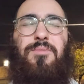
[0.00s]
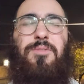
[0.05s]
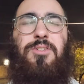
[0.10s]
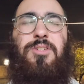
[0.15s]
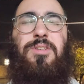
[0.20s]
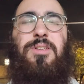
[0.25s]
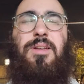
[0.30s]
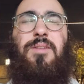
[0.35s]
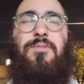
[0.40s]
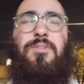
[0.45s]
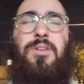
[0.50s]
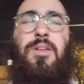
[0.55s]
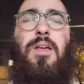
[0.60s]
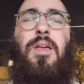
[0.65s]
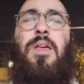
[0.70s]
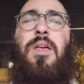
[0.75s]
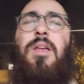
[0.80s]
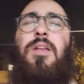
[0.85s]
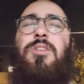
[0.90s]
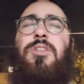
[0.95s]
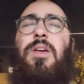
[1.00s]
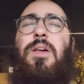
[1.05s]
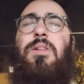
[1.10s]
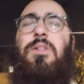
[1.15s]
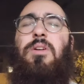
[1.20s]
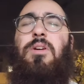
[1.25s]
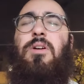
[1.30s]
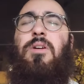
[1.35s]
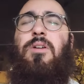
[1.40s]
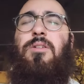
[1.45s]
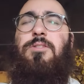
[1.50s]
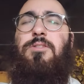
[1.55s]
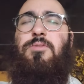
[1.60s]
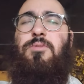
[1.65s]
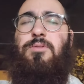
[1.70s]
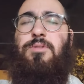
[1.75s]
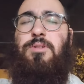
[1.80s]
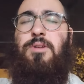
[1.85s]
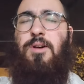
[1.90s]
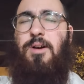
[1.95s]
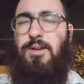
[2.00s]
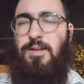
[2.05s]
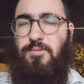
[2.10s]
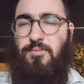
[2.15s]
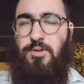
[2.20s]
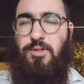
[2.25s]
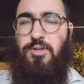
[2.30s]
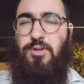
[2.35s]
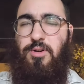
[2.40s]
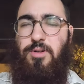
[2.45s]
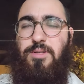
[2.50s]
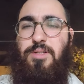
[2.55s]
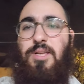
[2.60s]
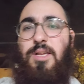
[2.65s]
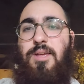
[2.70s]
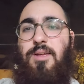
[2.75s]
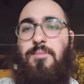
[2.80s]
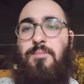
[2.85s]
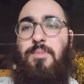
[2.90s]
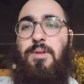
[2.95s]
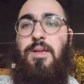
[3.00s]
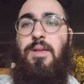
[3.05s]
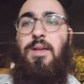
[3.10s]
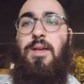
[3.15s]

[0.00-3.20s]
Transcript: We just have to channel our hearts towards God and return to Him